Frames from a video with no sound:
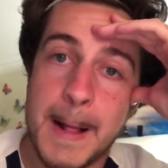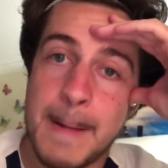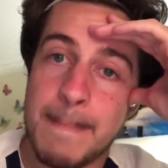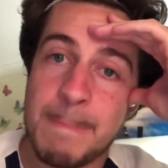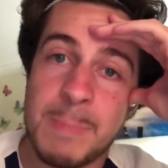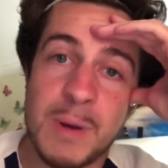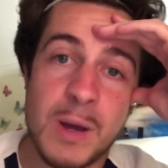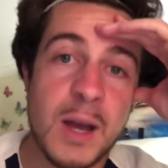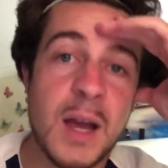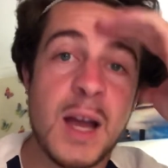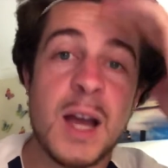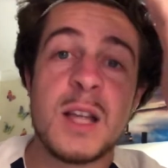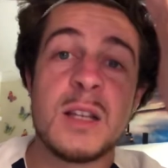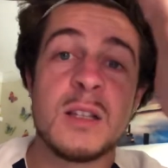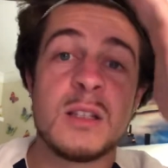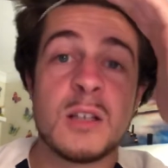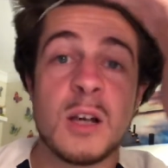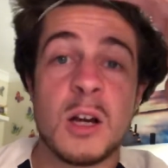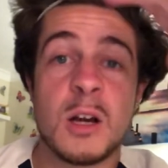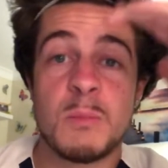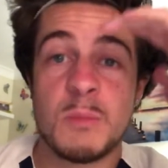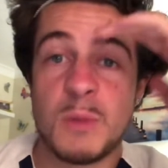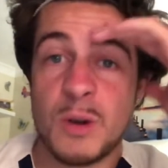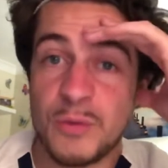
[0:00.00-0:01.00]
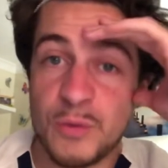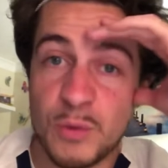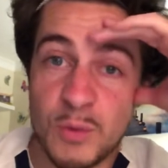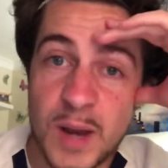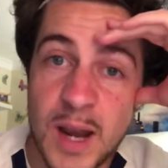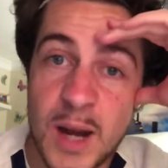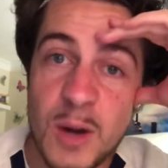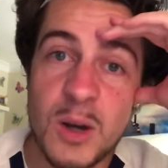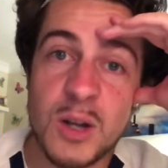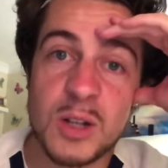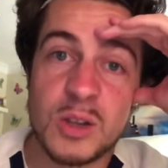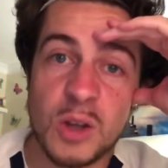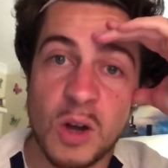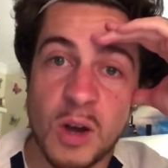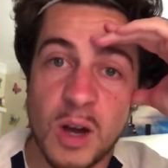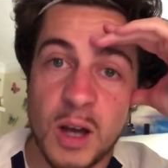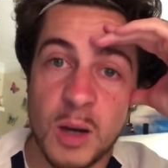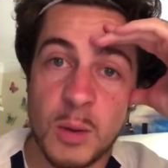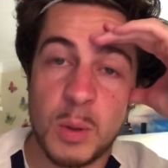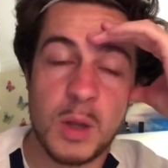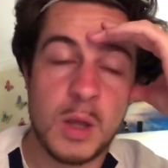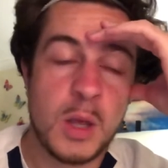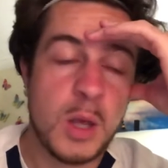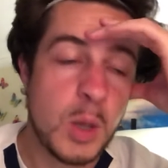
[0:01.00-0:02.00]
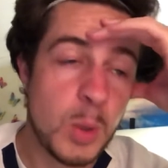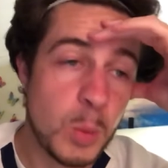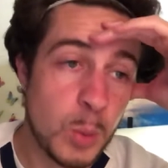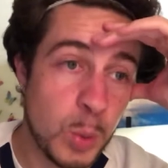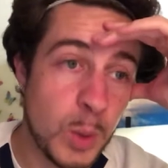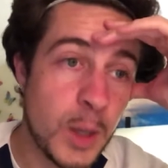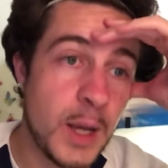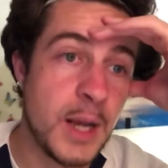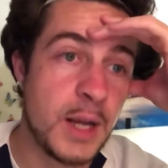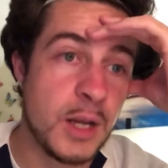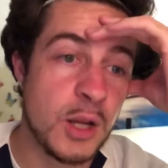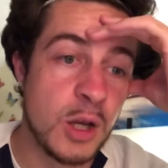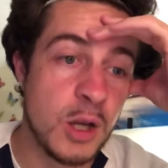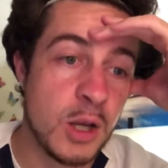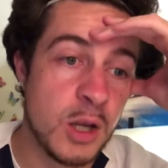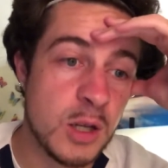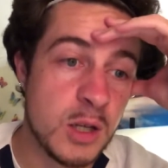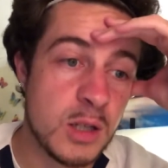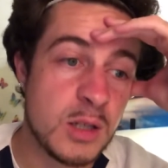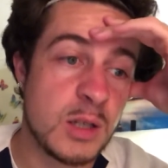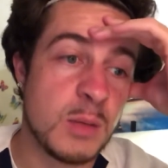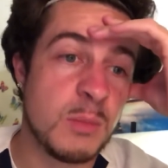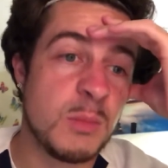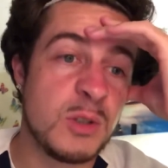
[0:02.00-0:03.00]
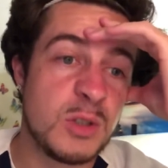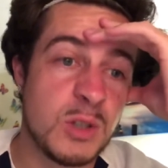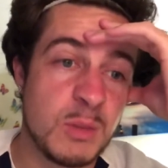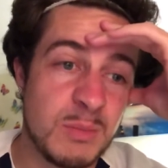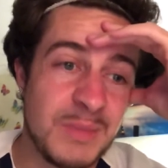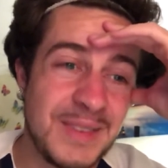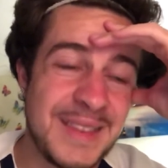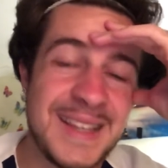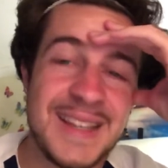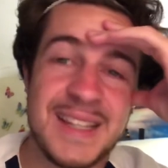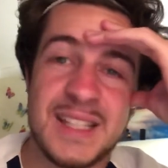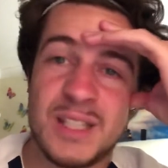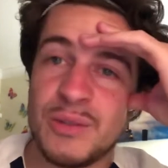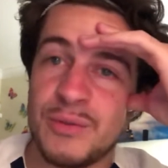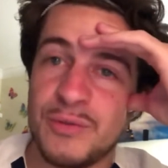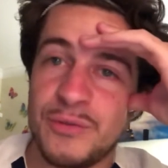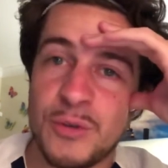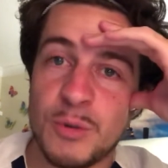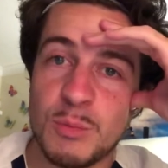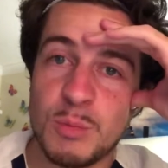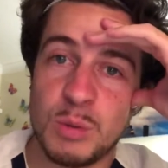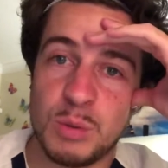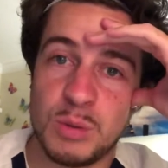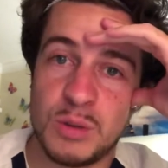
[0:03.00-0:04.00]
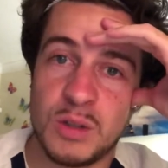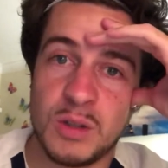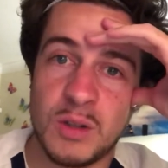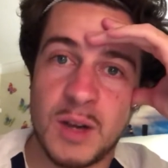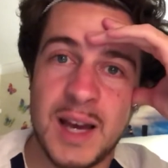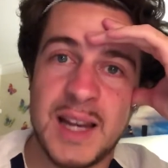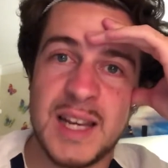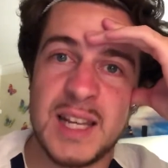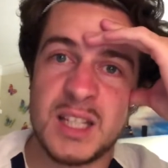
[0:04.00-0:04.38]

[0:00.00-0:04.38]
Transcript: But hands up, I thought Eric Dier played some decent football tonight.